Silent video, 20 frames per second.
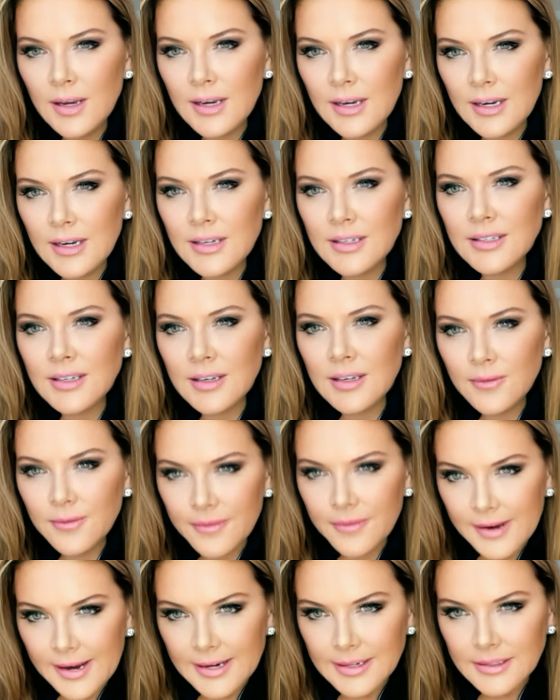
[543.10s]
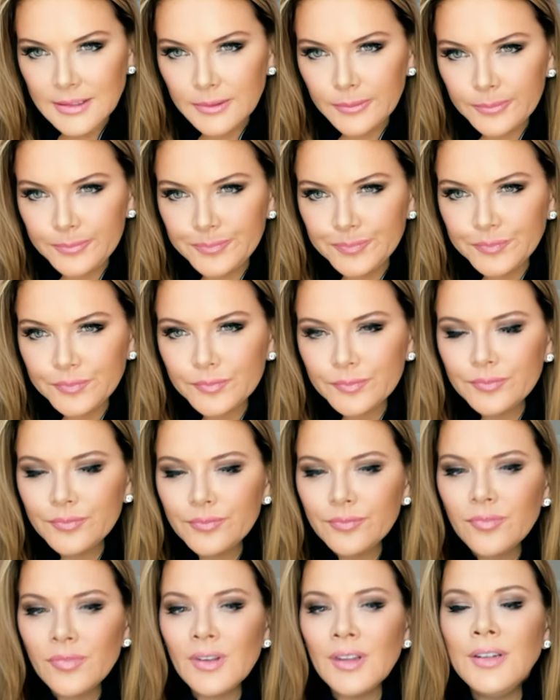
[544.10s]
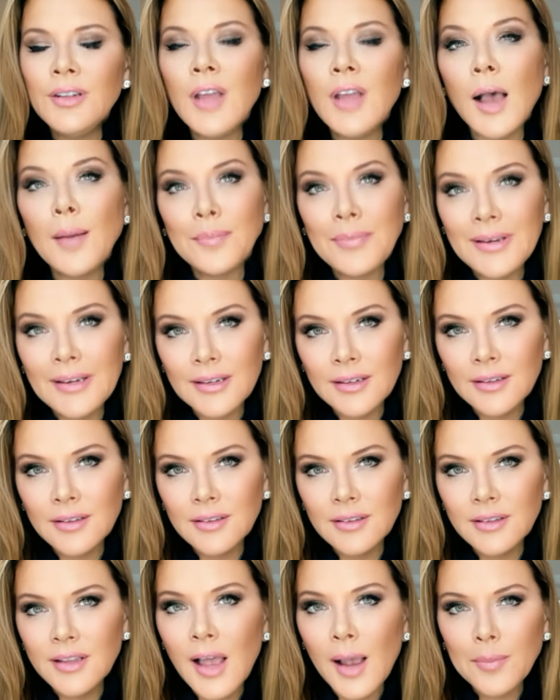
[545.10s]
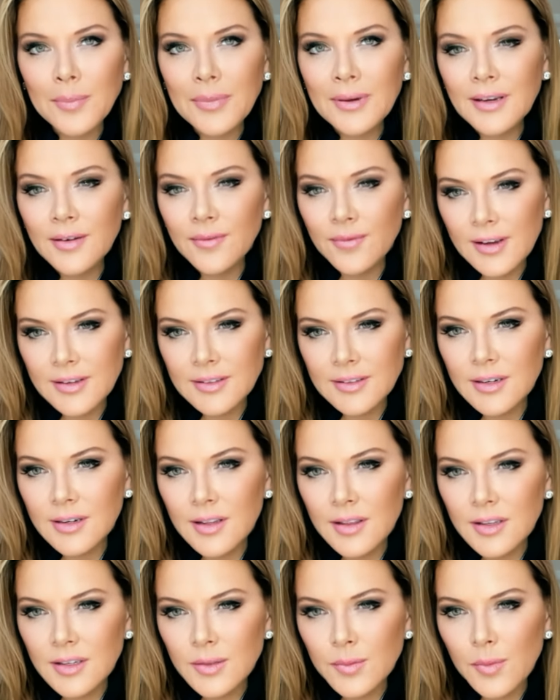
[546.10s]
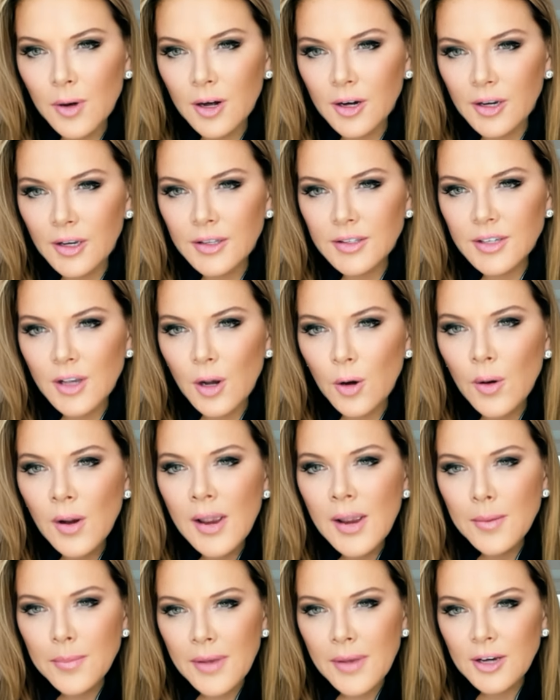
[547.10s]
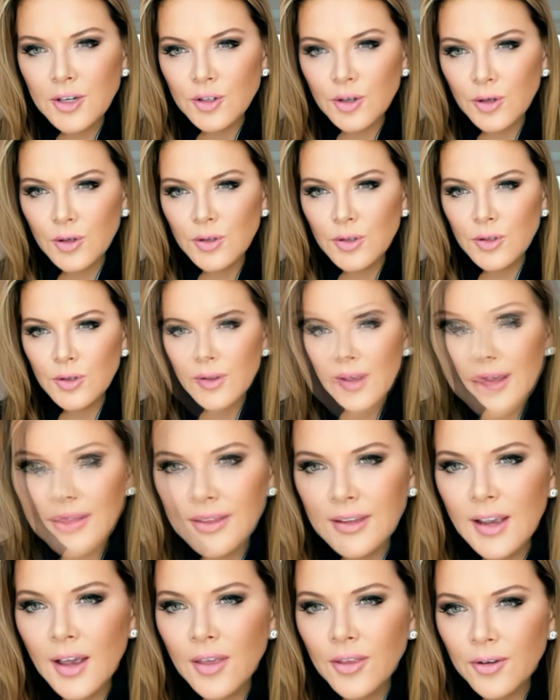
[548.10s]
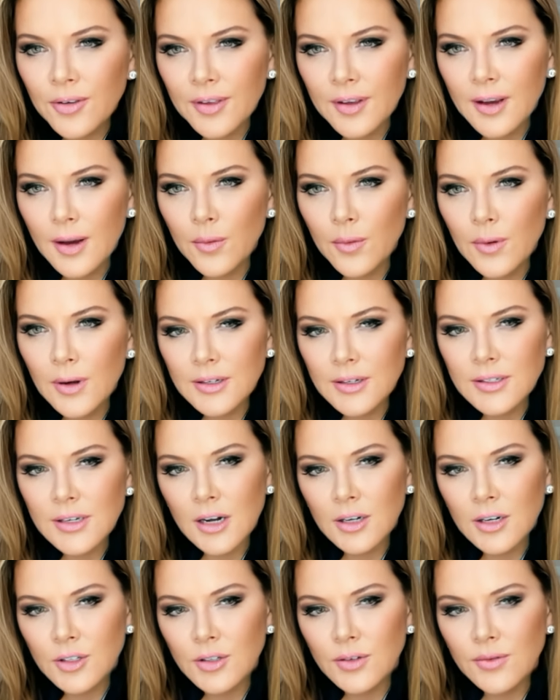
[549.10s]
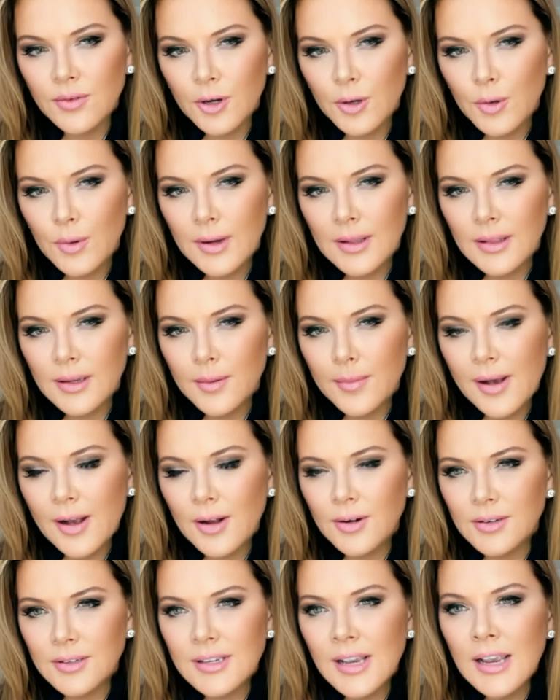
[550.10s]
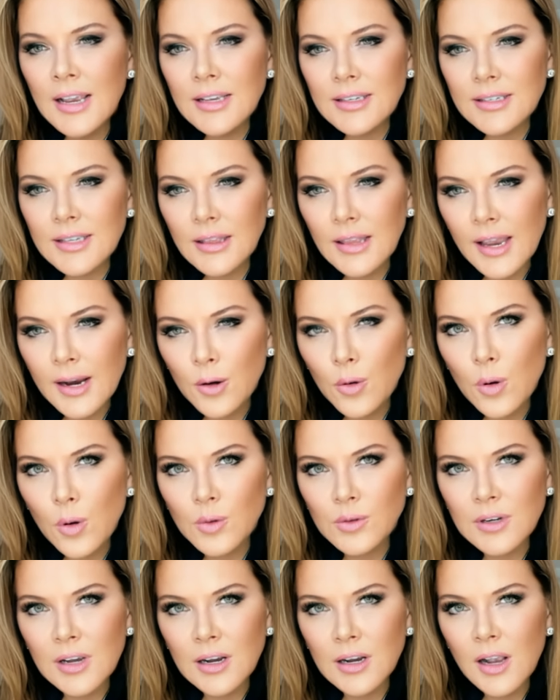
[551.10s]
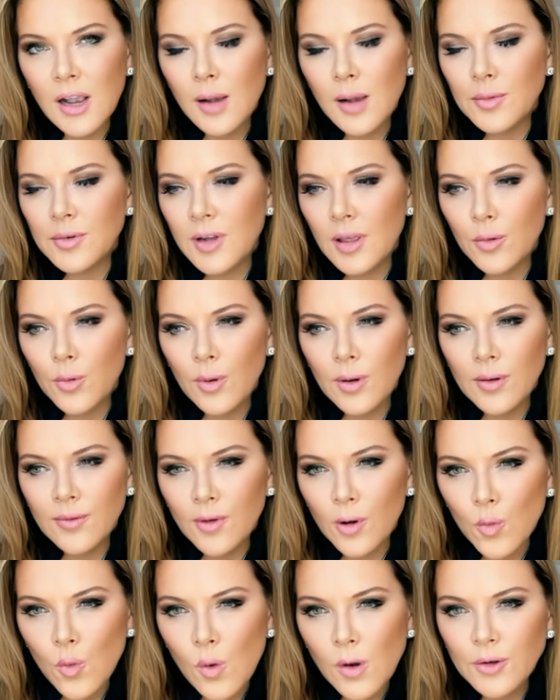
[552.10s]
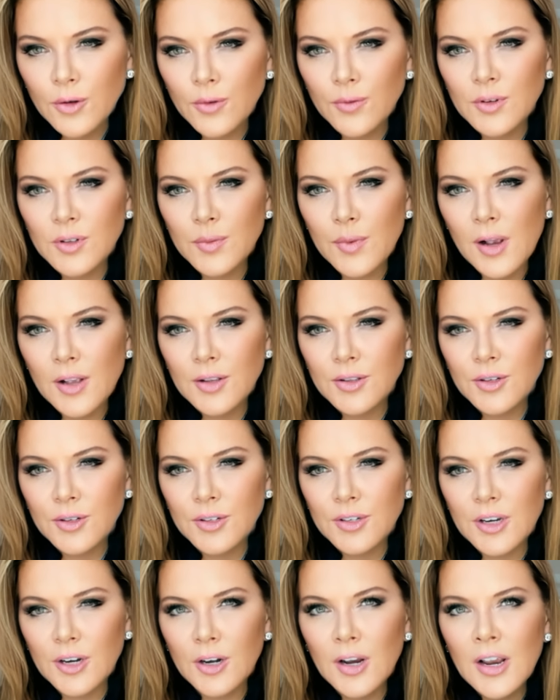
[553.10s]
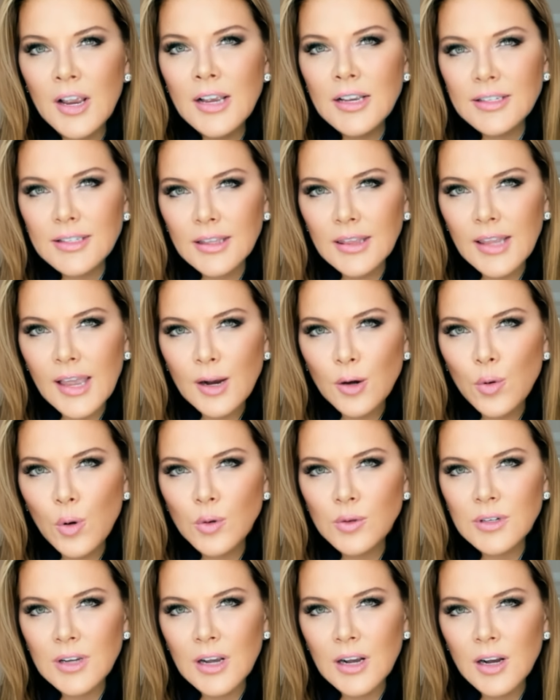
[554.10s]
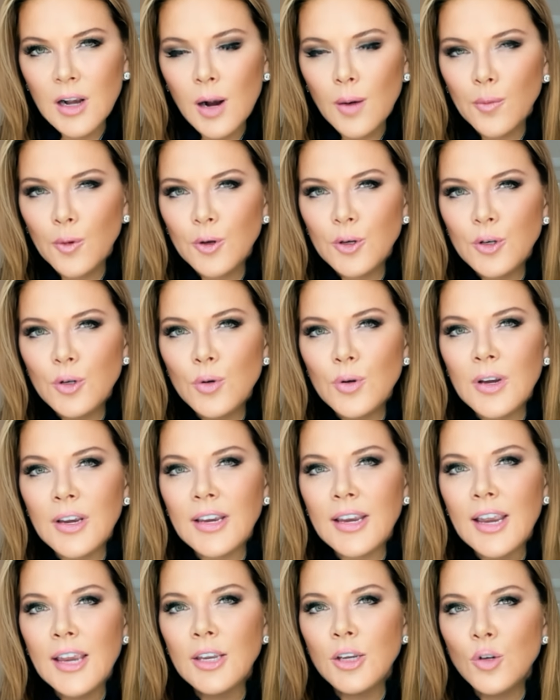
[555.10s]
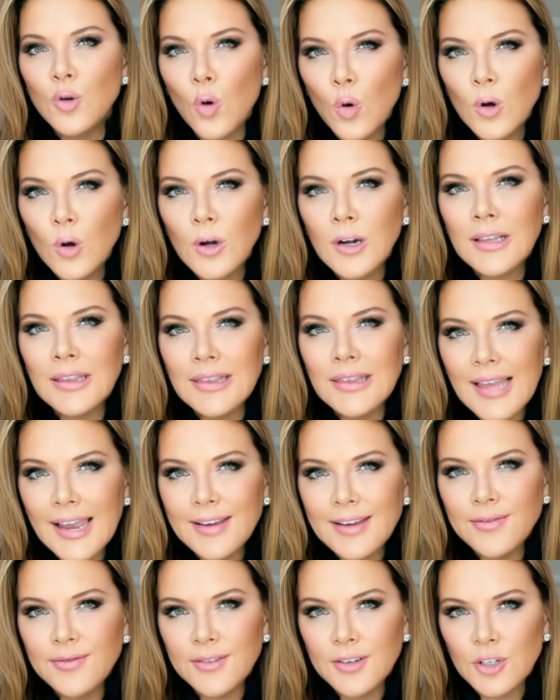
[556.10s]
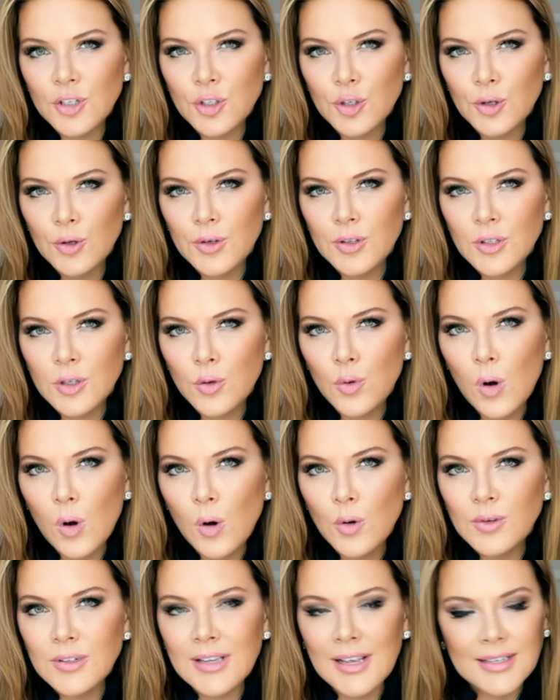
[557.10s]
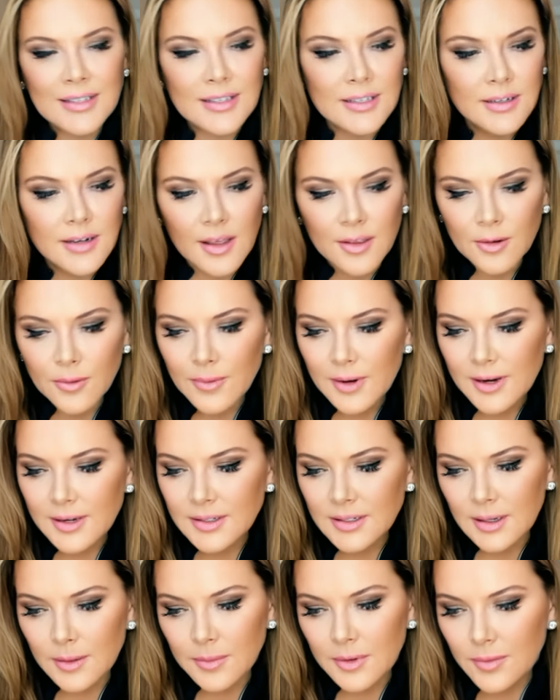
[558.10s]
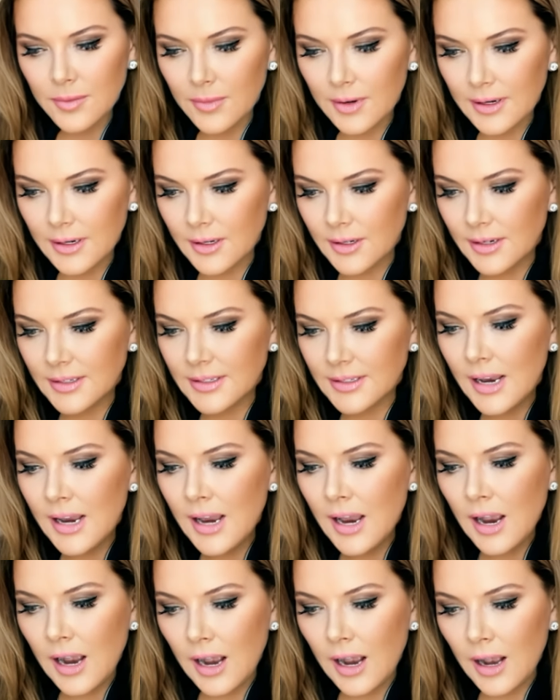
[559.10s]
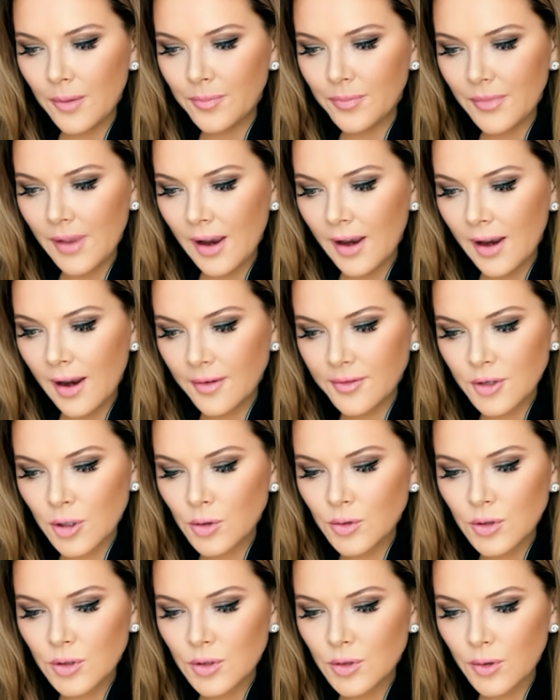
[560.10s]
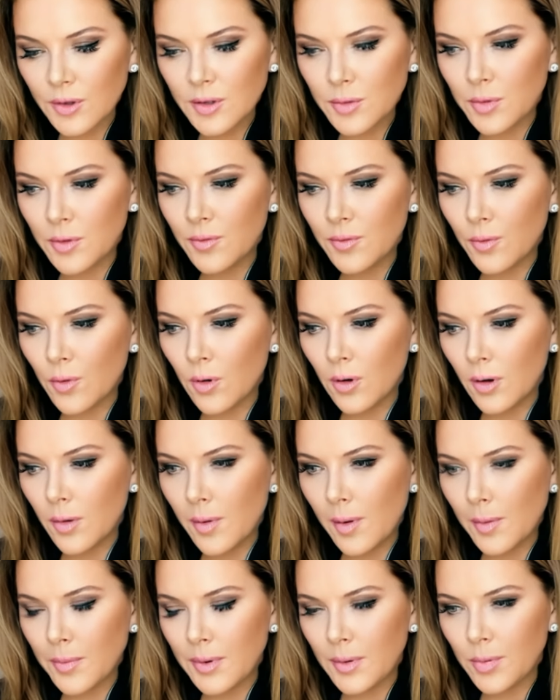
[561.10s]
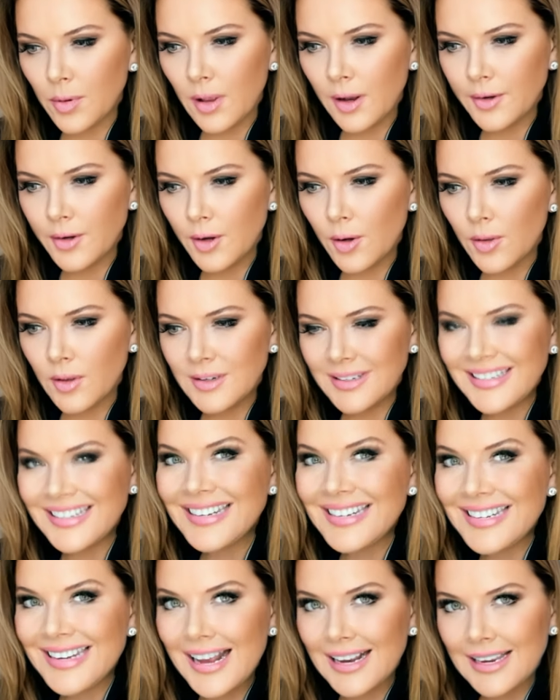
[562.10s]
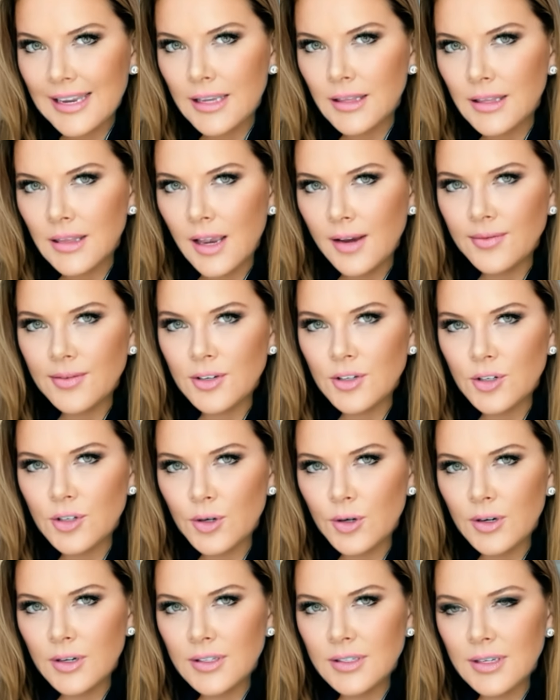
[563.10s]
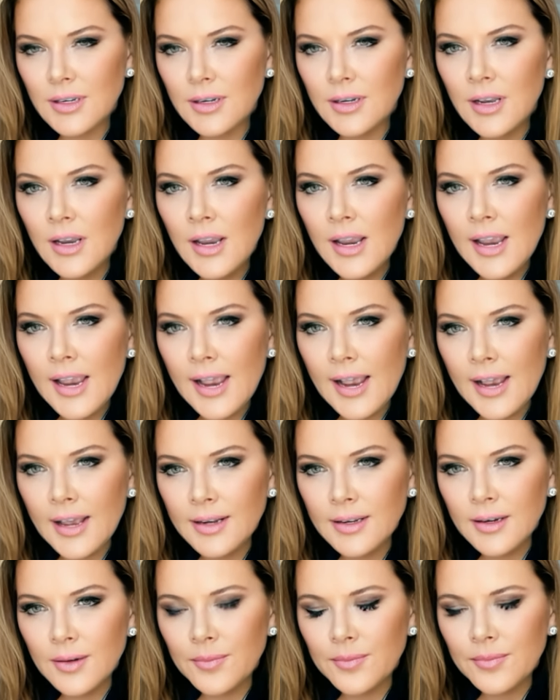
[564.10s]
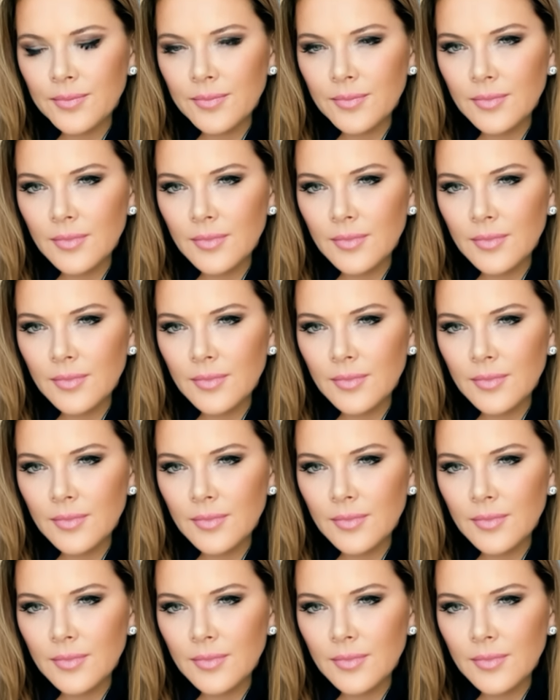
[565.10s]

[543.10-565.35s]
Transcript: is, in fact, not being invested in this market. So make sure you do that. The other thing I want to talk to you very quickly about is SelectQuote.com, another one of our wonderful sponsors here. SelectQuote.com, where you can get your life insurance quote. That's another risk. I mean, my goodness, I've told you stories before about people I know that did not get life insurance and had